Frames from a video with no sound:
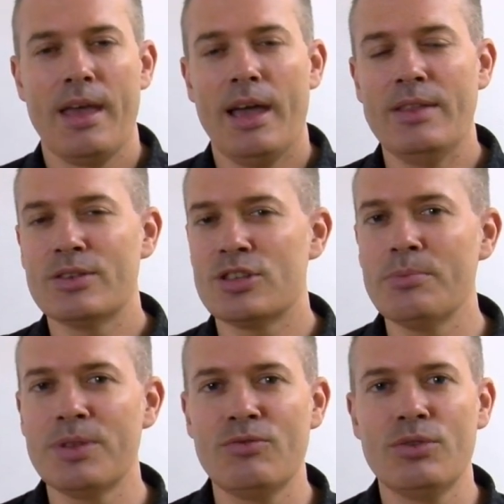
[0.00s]
And there's
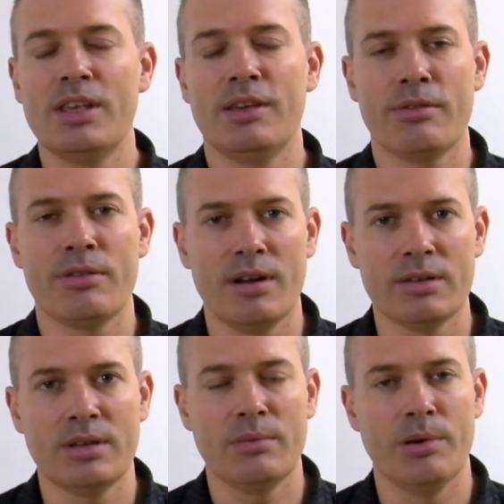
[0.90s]
something really
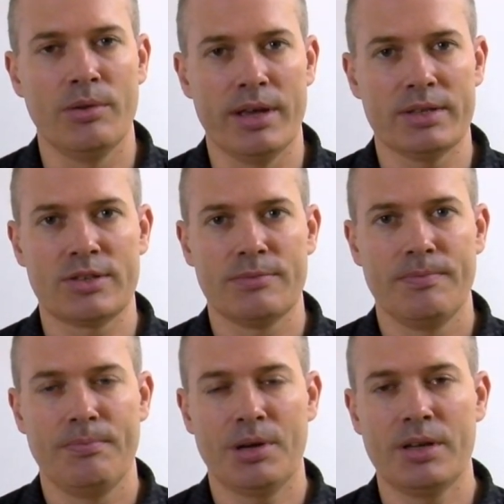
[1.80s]
cathartic about this
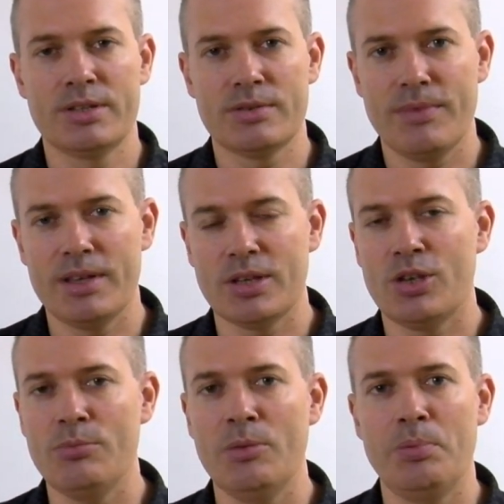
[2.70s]
because as
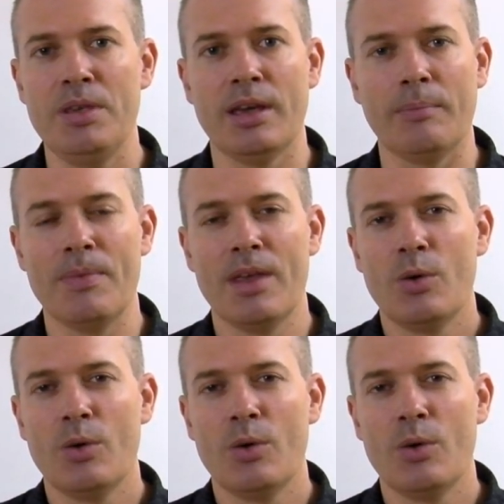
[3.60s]
a human being,